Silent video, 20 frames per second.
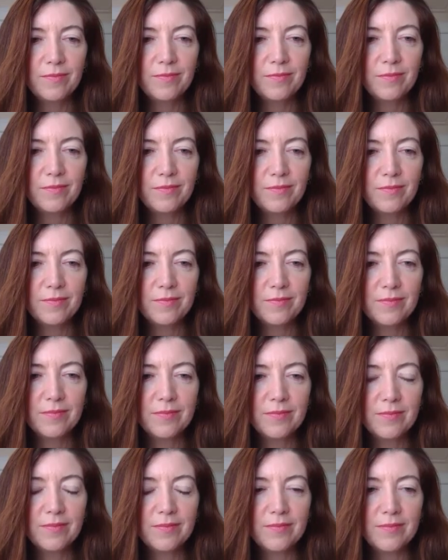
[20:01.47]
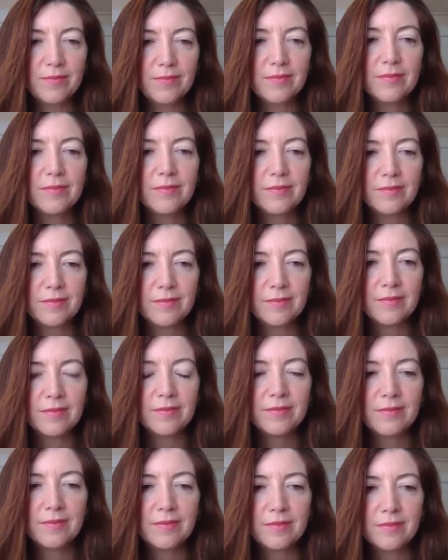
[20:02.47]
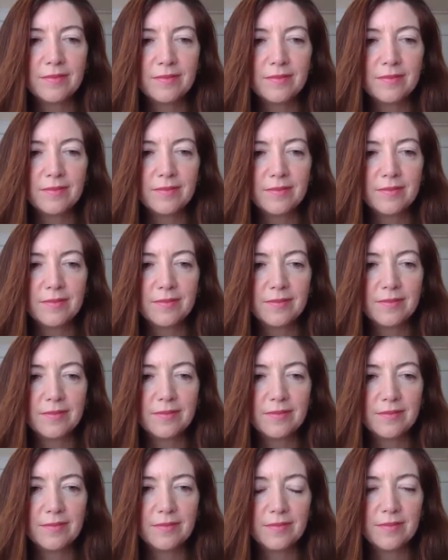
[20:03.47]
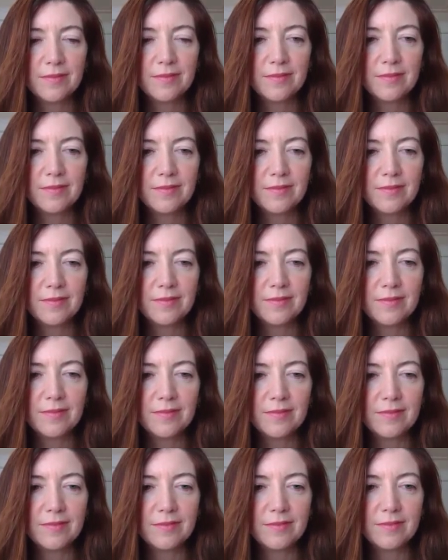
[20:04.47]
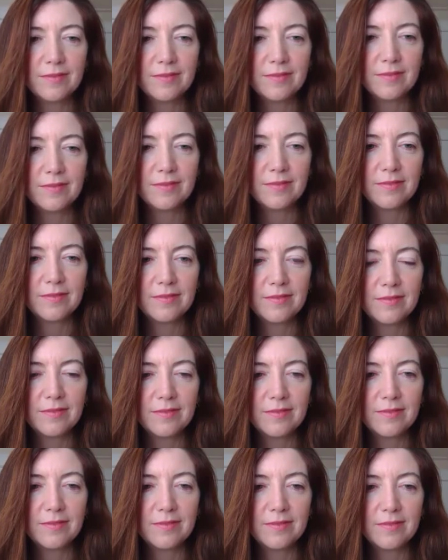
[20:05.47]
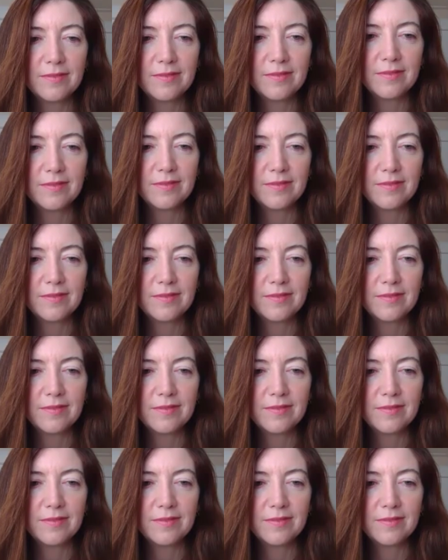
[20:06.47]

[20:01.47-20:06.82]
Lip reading: [no speech]